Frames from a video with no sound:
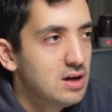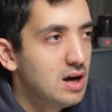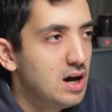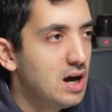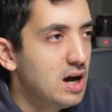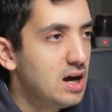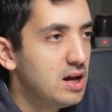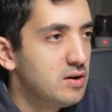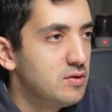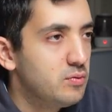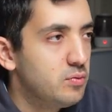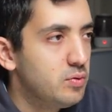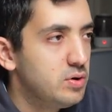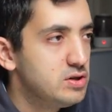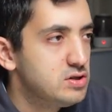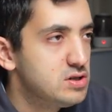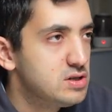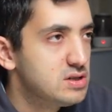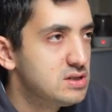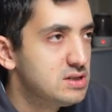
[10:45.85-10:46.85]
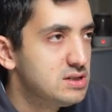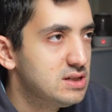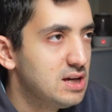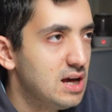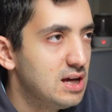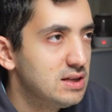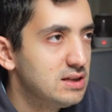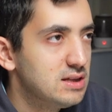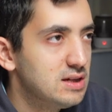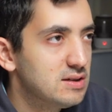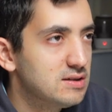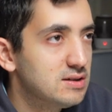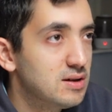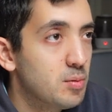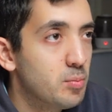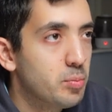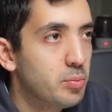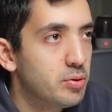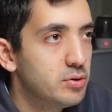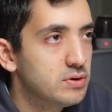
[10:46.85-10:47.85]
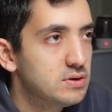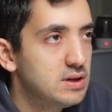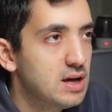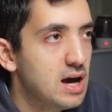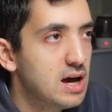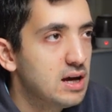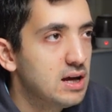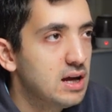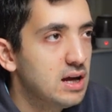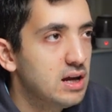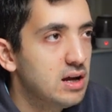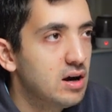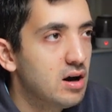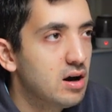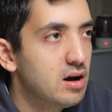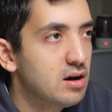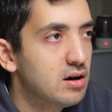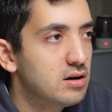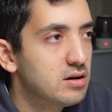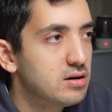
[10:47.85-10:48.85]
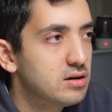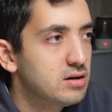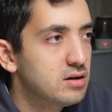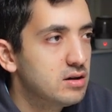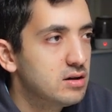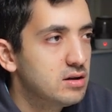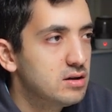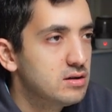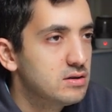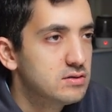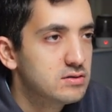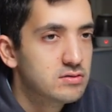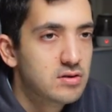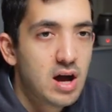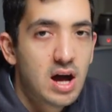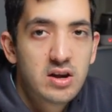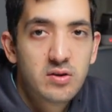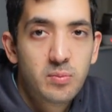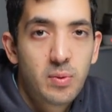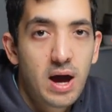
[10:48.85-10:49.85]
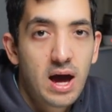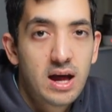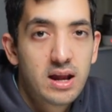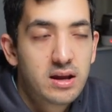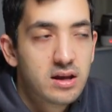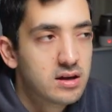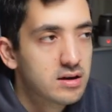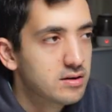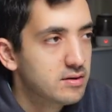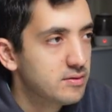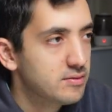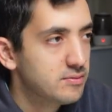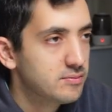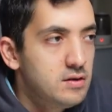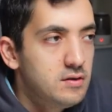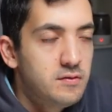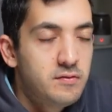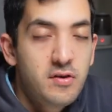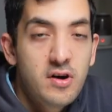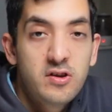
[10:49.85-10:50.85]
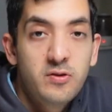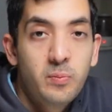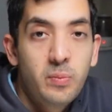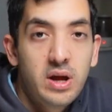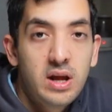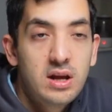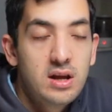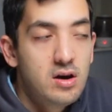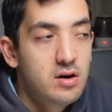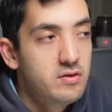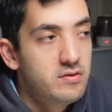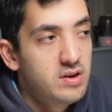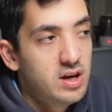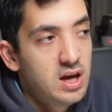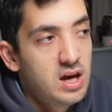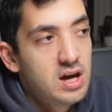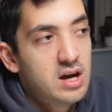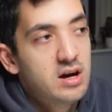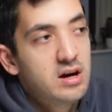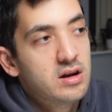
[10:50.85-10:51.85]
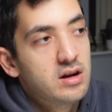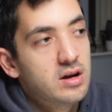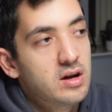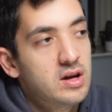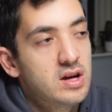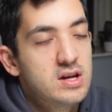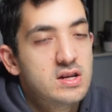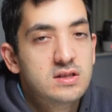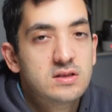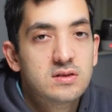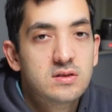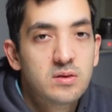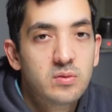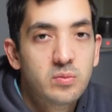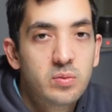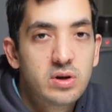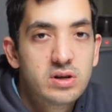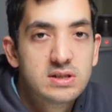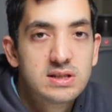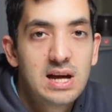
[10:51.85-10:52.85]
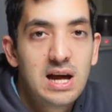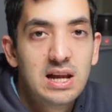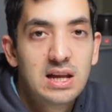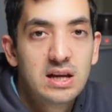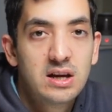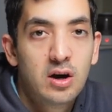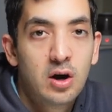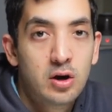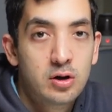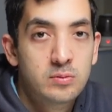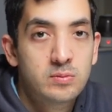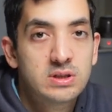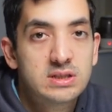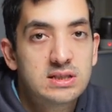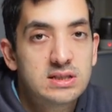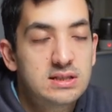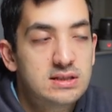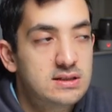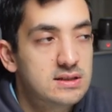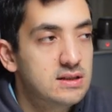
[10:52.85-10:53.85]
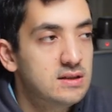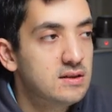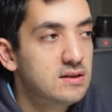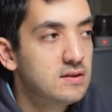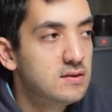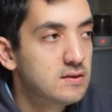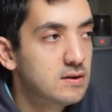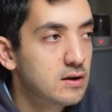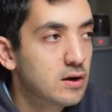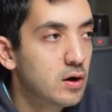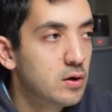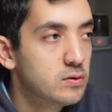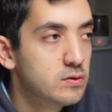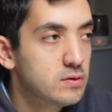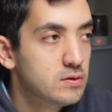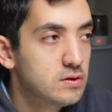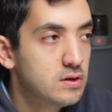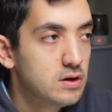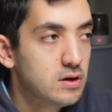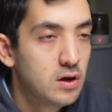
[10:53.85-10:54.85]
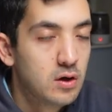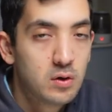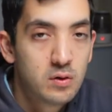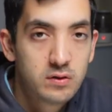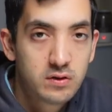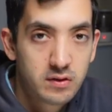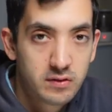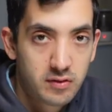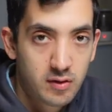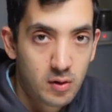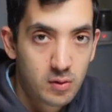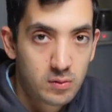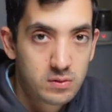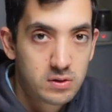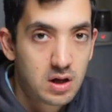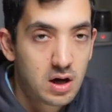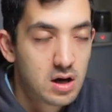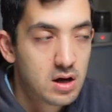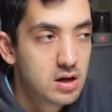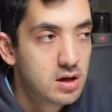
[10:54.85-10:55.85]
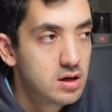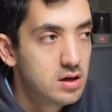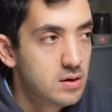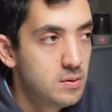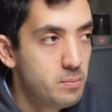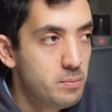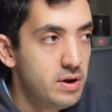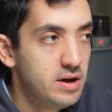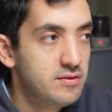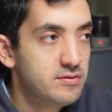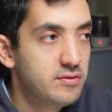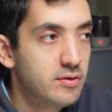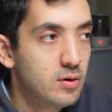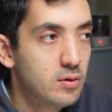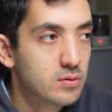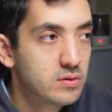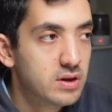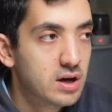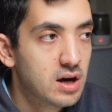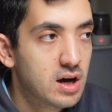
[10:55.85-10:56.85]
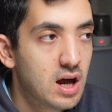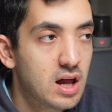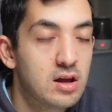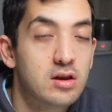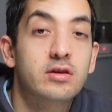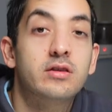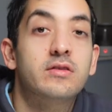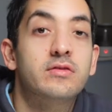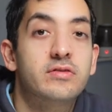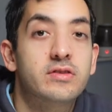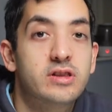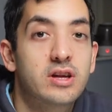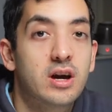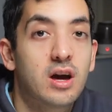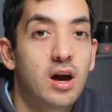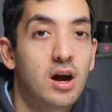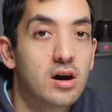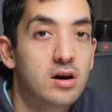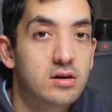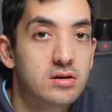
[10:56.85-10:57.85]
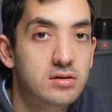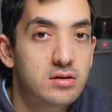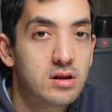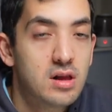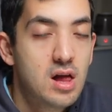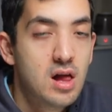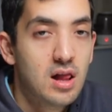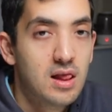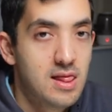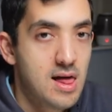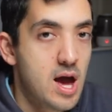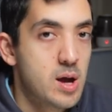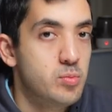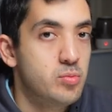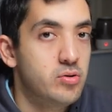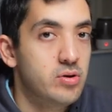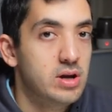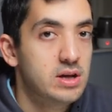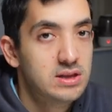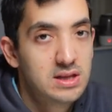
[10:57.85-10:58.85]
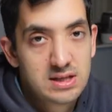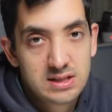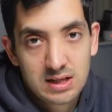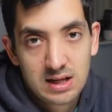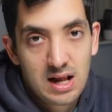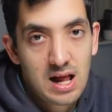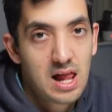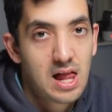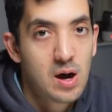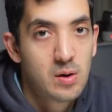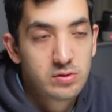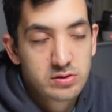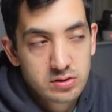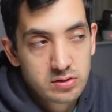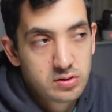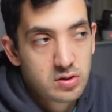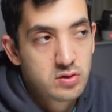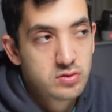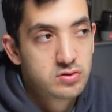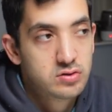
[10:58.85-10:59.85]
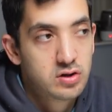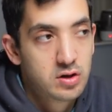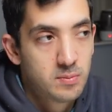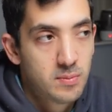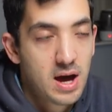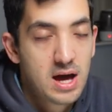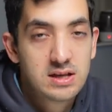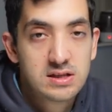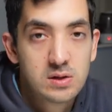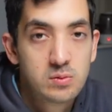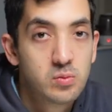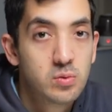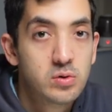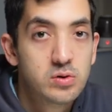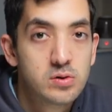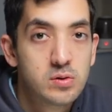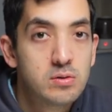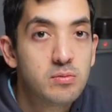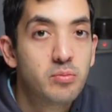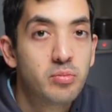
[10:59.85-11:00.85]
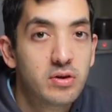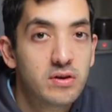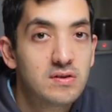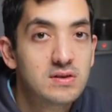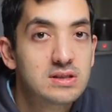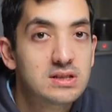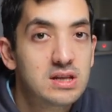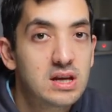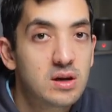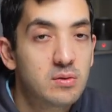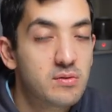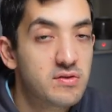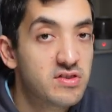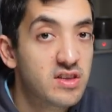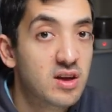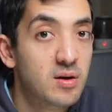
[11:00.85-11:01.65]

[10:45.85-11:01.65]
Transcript: and if we just take this and put that in our scratch pad, first bit over here is we're telling Home Assistant to go to the user folder, bin folder, and look for the curl library. That's gonna allow us to those commands that we were doing previously with the